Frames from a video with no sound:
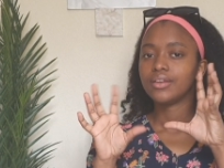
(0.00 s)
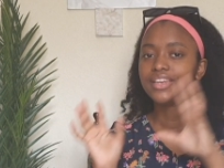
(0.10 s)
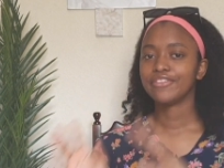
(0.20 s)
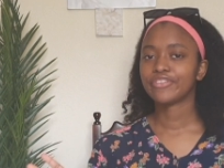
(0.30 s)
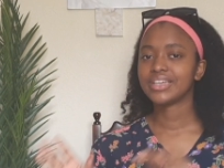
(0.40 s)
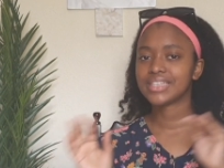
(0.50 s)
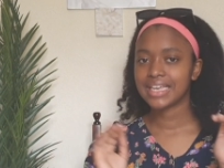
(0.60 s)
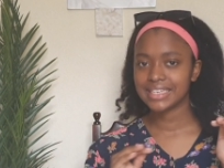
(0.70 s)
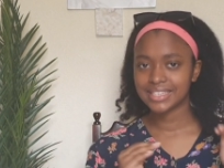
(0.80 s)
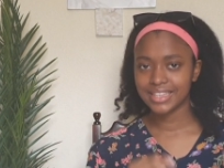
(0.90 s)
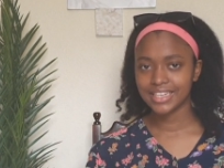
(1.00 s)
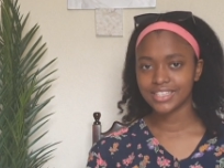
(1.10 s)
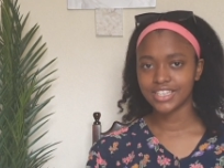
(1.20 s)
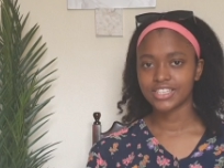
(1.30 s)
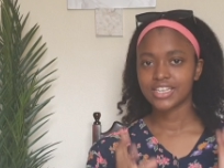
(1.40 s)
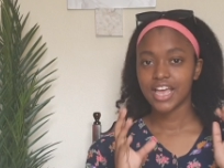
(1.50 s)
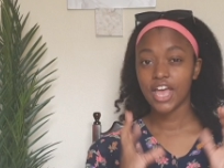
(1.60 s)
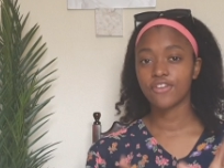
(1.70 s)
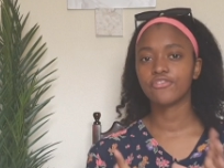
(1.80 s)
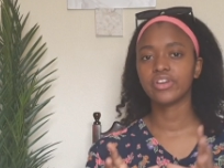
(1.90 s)
different aesthetics
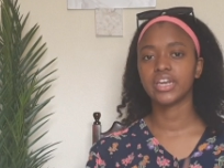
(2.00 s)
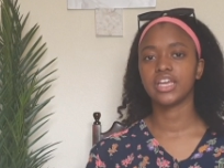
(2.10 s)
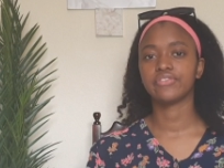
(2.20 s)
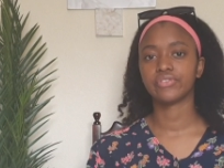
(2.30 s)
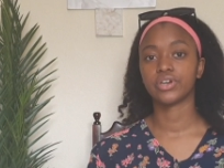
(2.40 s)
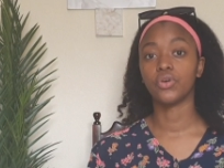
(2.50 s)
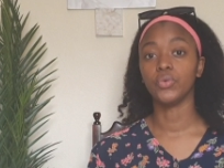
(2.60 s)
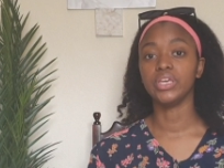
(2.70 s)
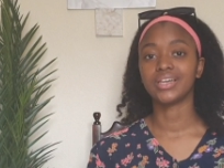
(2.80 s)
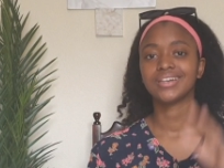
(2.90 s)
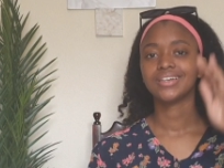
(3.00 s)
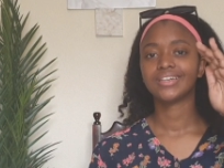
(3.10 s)
every day for a week